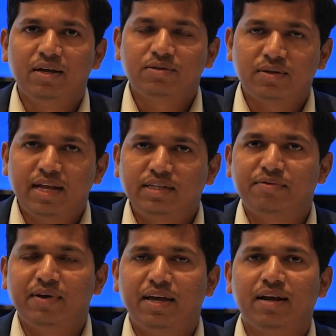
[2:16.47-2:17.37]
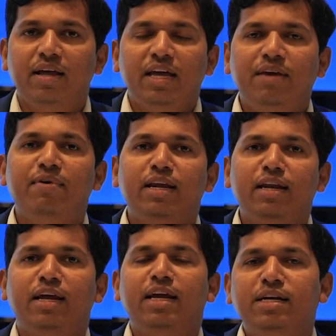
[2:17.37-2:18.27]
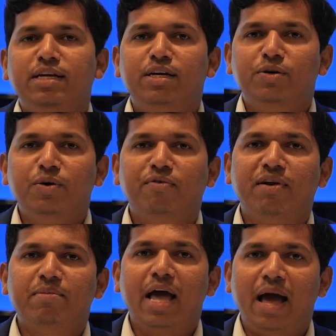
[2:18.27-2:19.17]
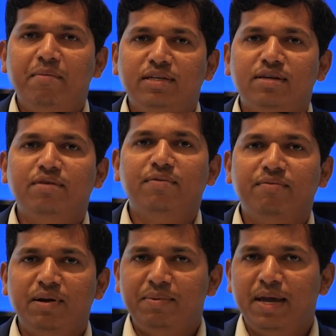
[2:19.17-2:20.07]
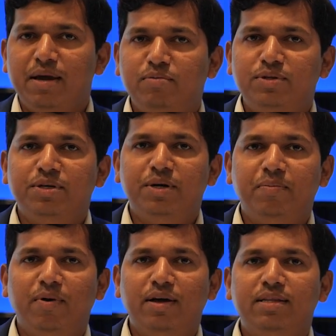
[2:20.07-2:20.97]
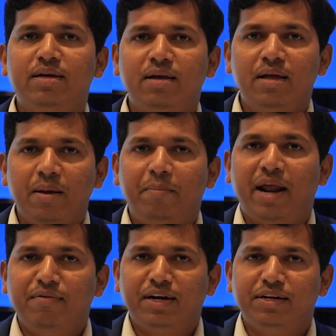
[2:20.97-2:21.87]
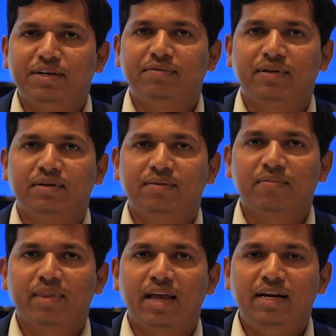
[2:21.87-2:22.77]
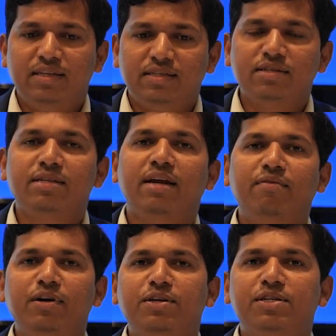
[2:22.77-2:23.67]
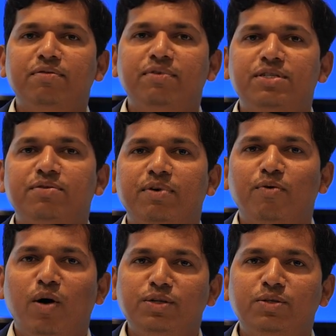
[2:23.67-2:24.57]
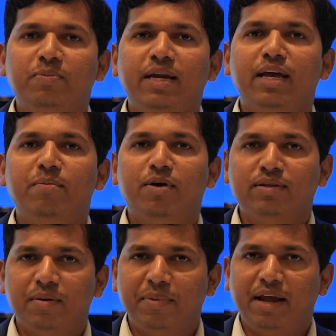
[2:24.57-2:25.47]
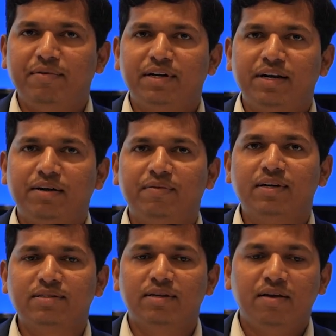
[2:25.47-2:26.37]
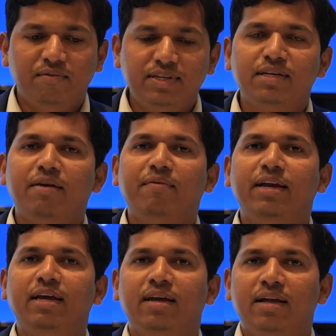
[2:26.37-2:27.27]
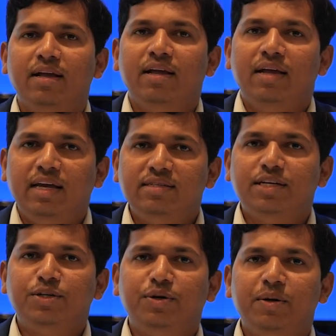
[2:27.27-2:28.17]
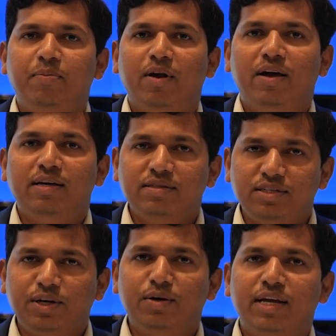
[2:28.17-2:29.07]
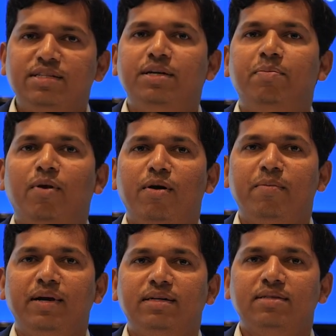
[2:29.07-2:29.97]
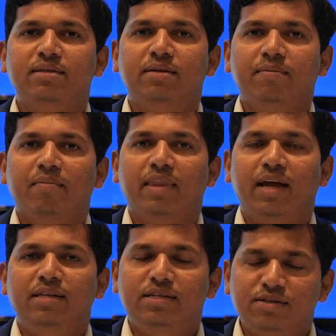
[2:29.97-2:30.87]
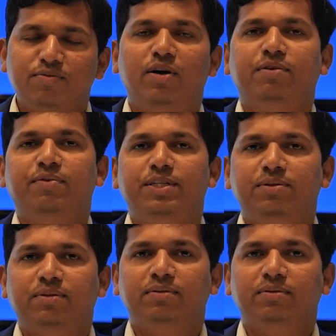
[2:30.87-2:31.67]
So that's where even in an Intel NUC from the Amazon, we will be able to deploy the private network. And this is the revolution which we want to bring among the private networks, which are very easy to deploy, zero touch deployments. And this is what we do.